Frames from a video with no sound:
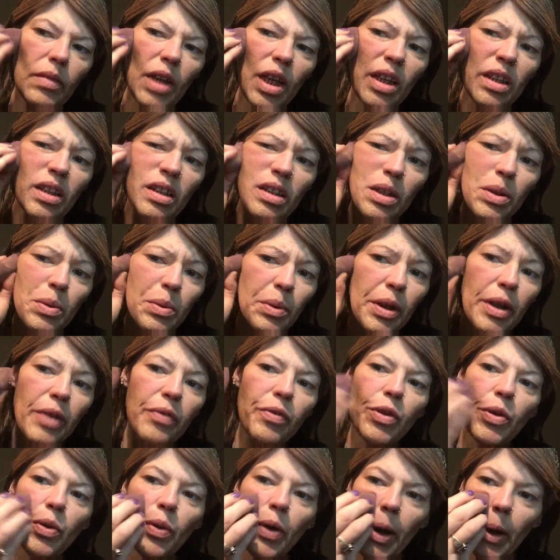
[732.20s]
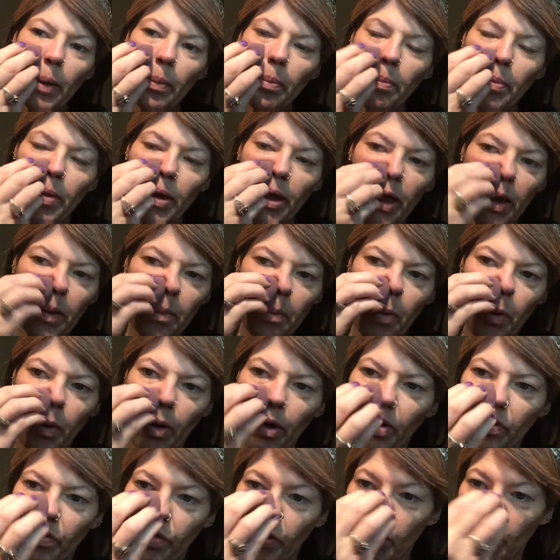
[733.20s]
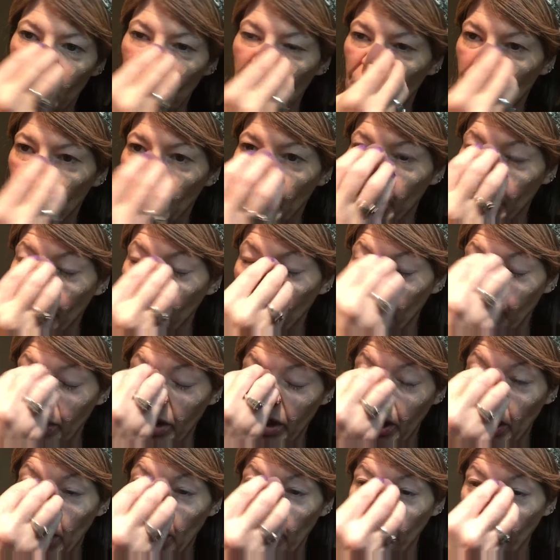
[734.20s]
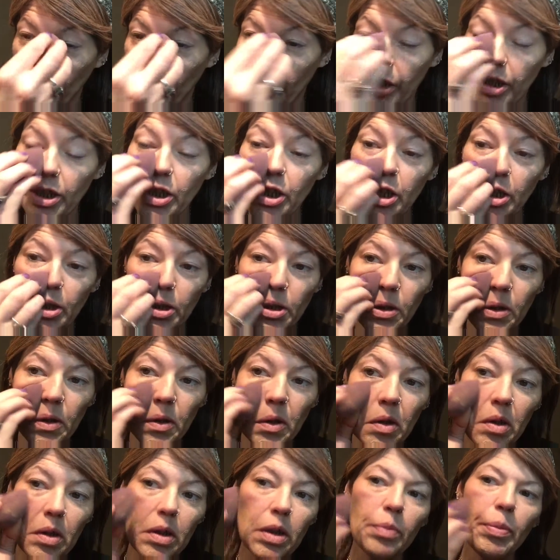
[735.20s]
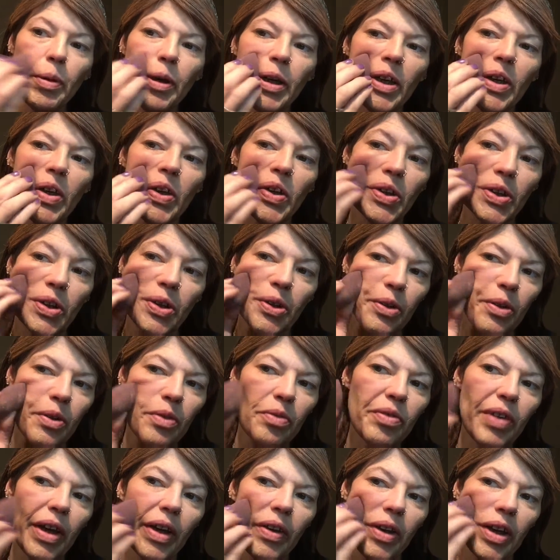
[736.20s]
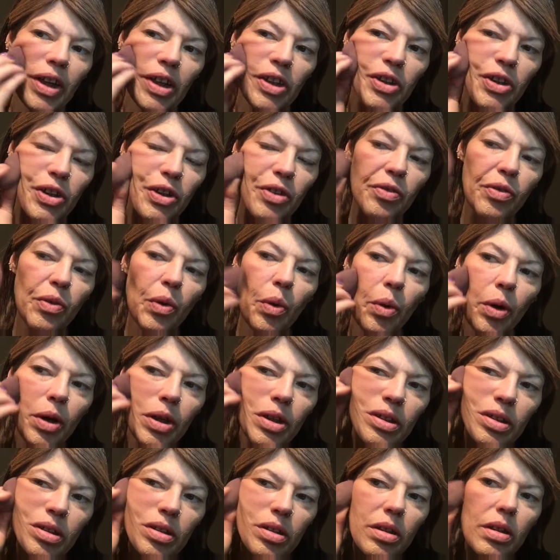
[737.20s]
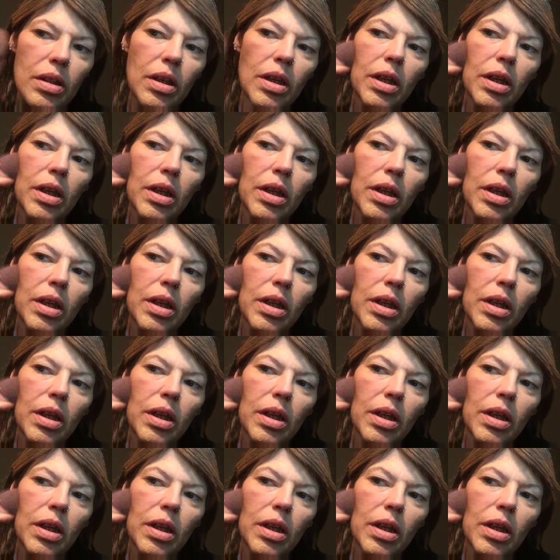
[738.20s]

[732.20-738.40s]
And this will give you a bit more of a sheer coverage, depending on your foundation, of course.